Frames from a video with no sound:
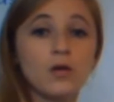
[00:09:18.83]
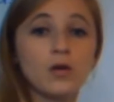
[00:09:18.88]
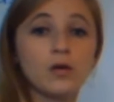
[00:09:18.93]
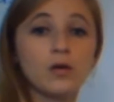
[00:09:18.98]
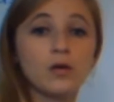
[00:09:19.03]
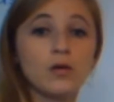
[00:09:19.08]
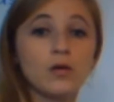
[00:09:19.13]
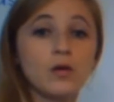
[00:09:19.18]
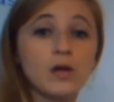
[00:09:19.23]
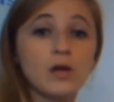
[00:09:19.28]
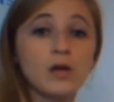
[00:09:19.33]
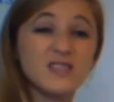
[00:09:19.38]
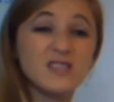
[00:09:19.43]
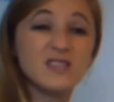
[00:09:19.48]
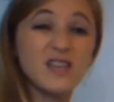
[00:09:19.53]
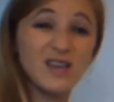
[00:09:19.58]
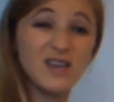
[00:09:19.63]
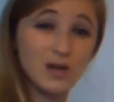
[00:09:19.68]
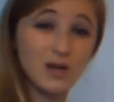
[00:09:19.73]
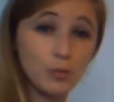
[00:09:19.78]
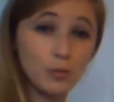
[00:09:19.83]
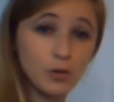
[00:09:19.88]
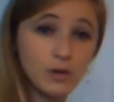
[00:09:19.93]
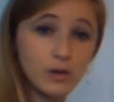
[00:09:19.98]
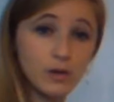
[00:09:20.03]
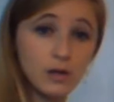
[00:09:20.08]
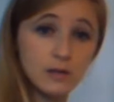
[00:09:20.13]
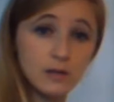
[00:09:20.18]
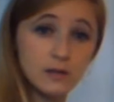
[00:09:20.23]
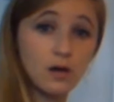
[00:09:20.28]
is the animal that I
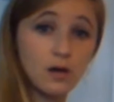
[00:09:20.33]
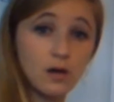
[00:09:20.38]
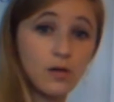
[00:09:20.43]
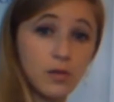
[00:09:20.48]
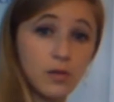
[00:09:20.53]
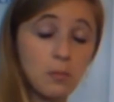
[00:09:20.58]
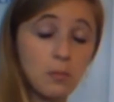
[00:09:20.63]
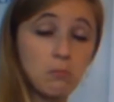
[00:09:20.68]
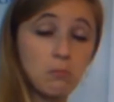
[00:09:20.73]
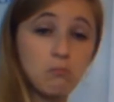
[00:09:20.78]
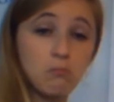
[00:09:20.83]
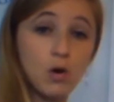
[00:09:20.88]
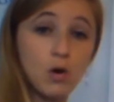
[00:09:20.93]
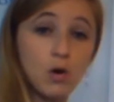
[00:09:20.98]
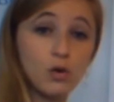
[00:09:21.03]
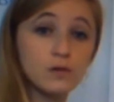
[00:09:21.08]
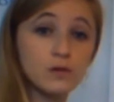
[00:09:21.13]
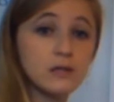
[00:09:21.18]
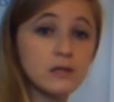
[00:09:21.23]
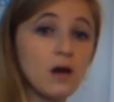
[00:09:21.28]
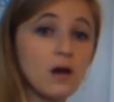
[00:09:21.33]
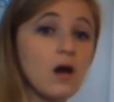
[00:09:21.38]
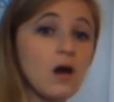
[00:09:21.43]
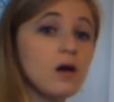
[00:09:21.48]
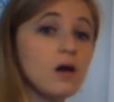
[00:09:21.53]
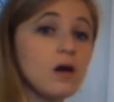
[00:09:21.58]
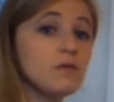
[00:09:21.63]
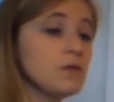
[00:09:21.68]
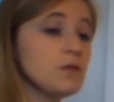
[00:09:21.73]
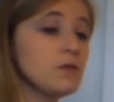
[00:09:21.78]
saw the most
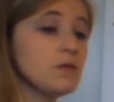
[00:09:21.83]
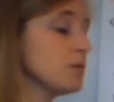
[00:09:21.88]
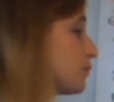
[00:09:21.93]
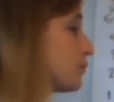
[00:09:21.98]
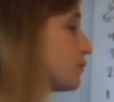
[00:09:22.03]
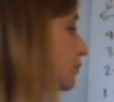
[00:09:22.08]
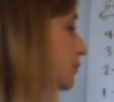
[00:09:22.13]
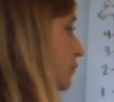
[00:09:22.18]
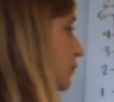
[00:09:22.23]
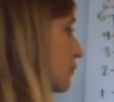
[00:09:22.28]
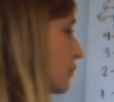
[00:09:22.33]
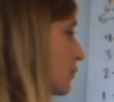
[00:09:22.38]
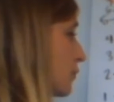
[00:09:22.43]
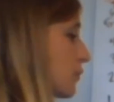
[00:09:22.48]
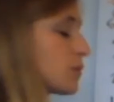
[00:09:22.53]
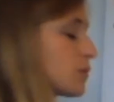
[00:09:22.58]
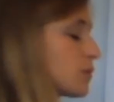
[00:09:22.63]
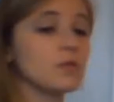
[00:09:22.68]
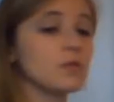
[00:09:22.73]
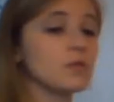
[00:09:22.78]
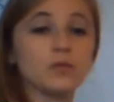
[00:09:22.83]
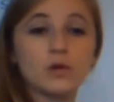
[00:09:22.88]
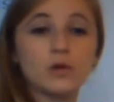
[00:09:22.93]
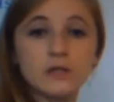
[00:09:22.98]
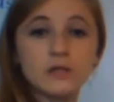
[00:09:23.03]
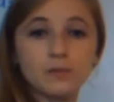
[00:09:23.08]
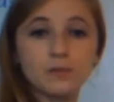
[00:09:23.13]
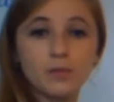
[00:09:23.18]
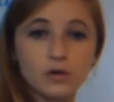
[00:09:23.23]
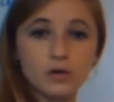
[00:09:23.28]
of was
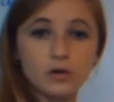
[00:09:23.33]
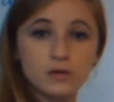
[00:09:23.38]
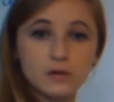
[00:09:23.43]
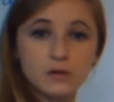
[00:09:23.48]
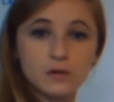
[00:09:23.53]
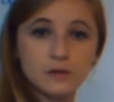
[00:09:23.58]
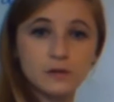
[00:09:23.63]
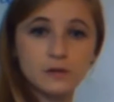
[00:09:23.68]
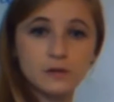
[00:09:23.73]
birds.